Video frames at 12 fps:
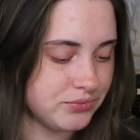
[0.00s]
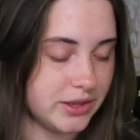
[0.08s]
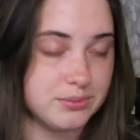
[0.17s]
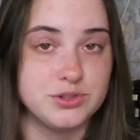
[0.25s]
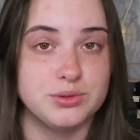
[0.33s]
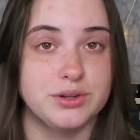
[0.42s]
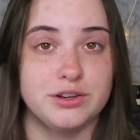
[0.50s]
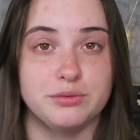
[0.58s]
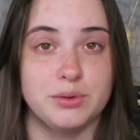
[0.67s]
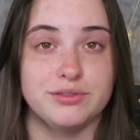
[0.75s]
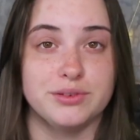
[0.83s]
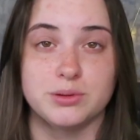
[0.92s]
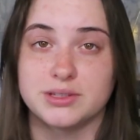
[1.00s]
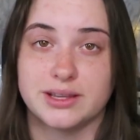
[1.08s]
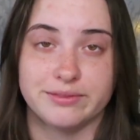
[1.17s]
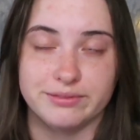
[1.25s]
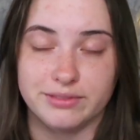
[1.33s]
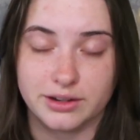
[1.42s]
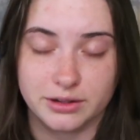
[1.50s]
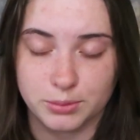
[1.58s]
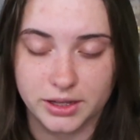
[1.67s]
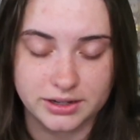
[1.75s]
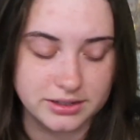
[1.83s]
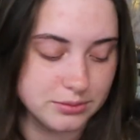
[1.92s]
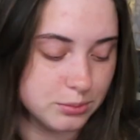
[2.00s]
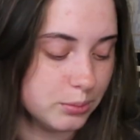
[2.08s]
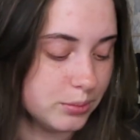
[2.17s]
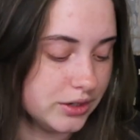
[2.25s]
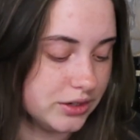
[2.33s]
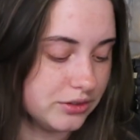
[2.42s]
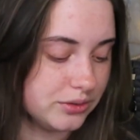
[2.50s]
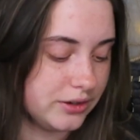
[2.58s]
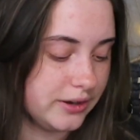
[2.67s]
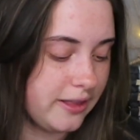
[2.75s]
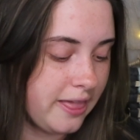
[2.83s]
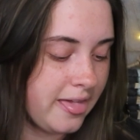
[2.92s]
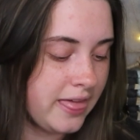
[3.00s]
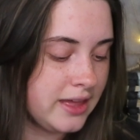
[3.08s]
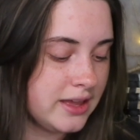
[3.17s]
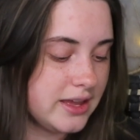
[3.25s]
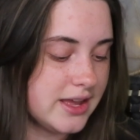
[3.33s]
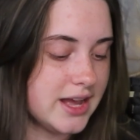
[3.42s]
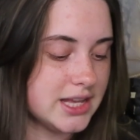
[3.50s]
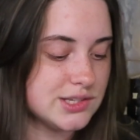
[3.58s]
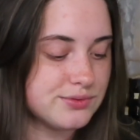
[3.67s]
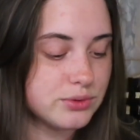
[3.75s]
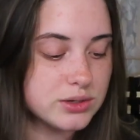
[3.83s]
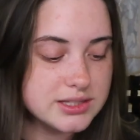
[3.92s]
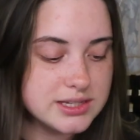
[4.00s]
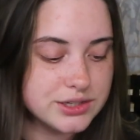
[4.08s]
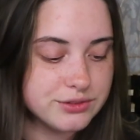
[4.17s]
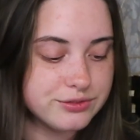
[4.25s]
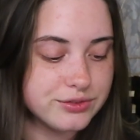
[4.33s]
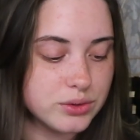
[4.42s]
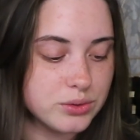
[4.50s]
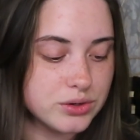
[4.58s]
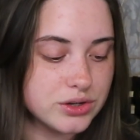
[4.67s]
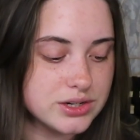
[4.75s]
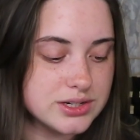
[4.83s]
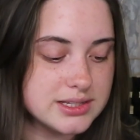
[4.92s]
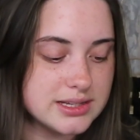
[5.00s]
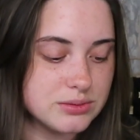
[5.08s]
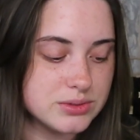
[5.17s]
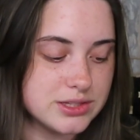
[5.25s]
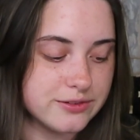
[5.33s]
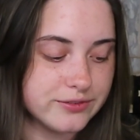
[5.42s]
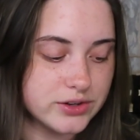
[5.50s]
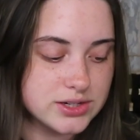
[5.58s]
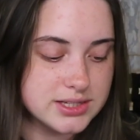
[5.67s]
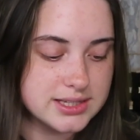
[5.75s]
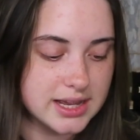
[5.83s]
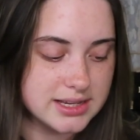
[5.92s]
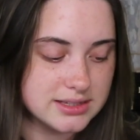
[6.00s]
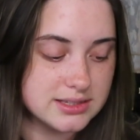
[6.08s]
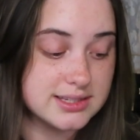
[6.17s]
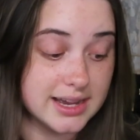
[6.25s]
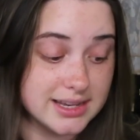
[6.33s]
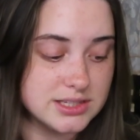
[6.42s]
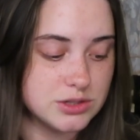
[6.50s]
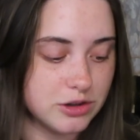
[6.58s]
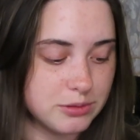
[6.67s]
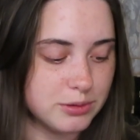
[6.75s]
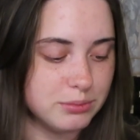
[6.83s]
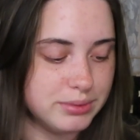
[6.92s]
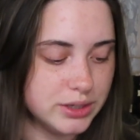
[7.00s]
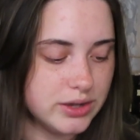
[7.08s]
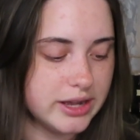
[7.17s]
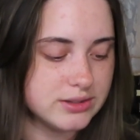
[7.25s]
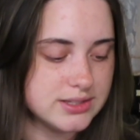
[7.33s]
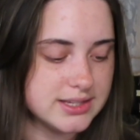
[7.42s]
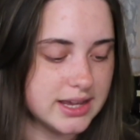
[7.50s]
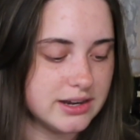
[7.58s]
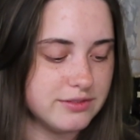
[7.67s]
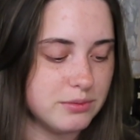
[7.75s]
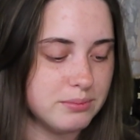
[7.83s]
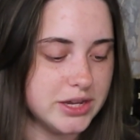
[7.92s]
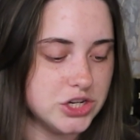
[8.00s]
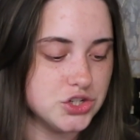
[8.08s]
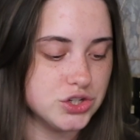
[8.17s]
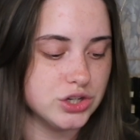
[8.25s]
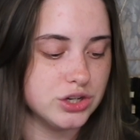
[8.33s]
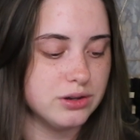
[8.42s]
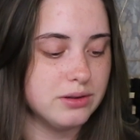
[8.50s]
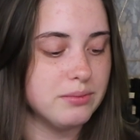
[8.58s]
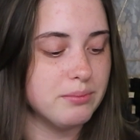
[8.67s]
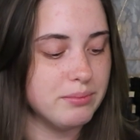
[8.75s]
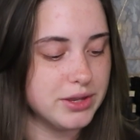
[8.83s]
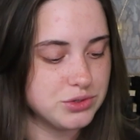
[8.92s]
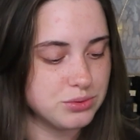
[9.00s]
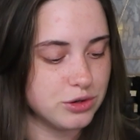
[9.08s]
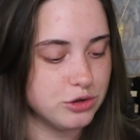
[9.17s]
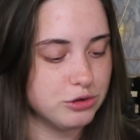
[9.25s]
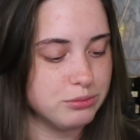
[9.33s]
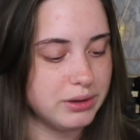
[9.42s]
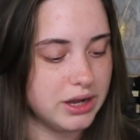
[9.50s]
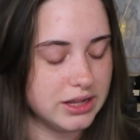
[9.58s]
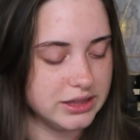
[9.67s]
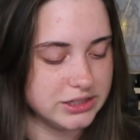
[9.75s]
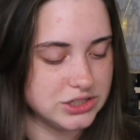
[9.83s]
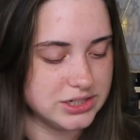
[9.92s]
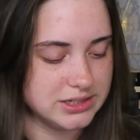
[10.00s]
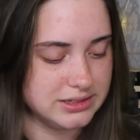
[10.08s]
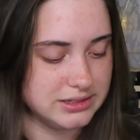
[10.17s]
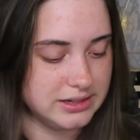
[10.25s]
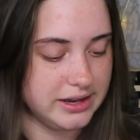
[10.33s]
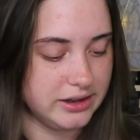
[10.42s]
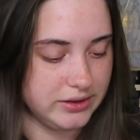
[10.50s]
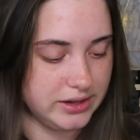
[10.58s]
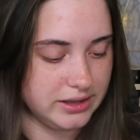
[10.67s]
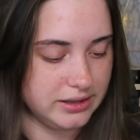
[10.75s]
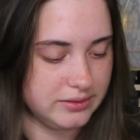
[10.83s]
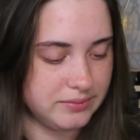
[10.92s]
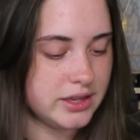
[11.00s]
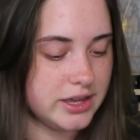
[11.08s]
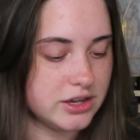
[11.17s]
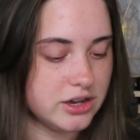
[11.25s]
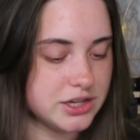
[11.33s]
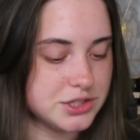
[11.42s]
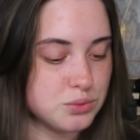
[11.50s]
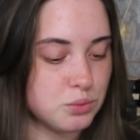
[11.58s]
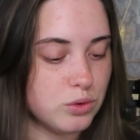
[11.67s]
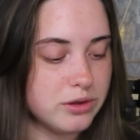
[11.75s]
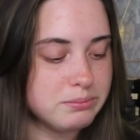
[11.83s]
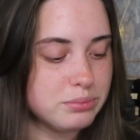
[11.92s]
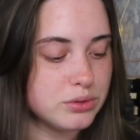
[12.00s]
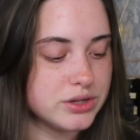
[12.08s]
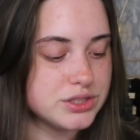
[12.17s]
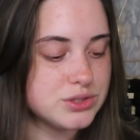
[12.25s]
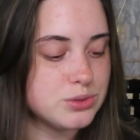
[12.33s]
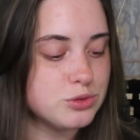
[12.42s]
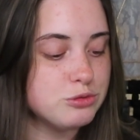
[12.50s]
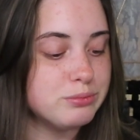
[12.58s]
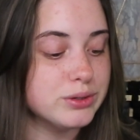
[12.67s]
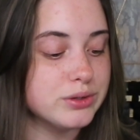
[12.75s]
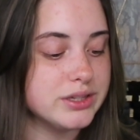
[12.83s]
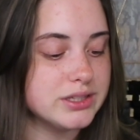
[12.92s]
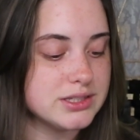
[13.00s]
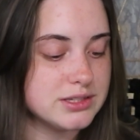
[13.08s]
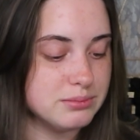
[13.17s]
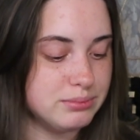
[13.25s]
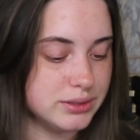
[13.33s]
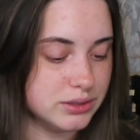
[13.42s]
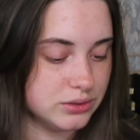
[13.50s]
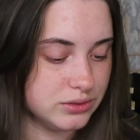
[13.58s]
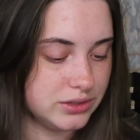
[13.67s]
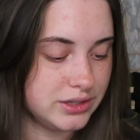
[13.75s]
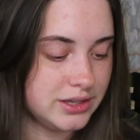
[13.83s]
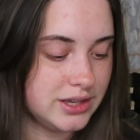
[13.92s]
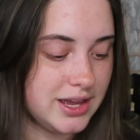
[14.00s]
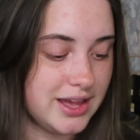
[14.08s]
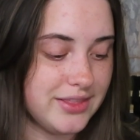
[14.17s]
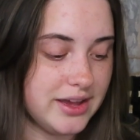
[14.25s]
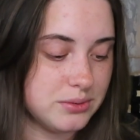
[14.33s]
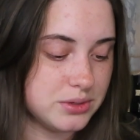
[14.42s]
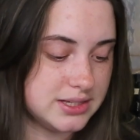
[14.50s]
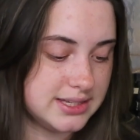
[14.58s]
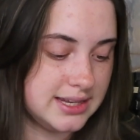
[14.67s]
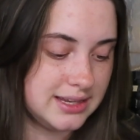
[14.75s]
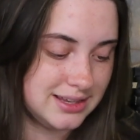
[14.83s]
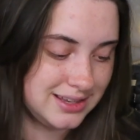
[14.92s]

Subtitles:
I'm just reading from my phone because I'm very bad at remembering history. It has 14 floors. It was the first skyscraper built outside of a major metropolitan area. It cost $1.2 billion to build, and that was